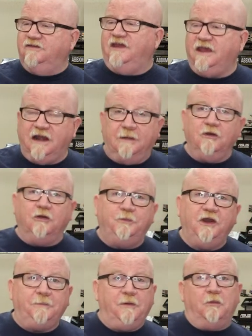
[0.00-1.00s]
second, I'm going to
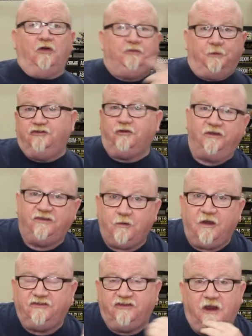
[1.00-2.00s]
put up a multiple choice
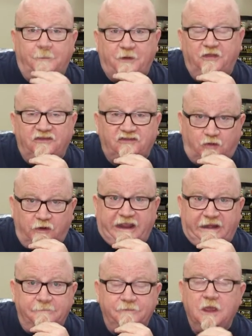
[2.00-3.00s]
question up on the
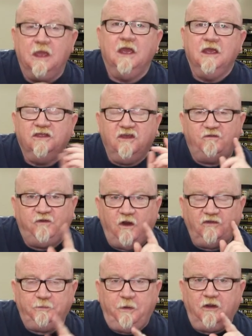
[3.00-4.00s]
screen. The
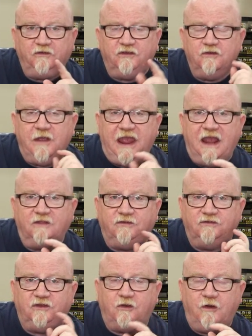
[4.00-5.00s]
first person who
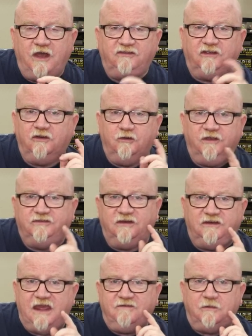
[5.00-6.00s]
answers the question who isn't
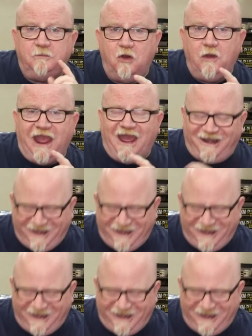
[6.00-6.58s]
David Mohan,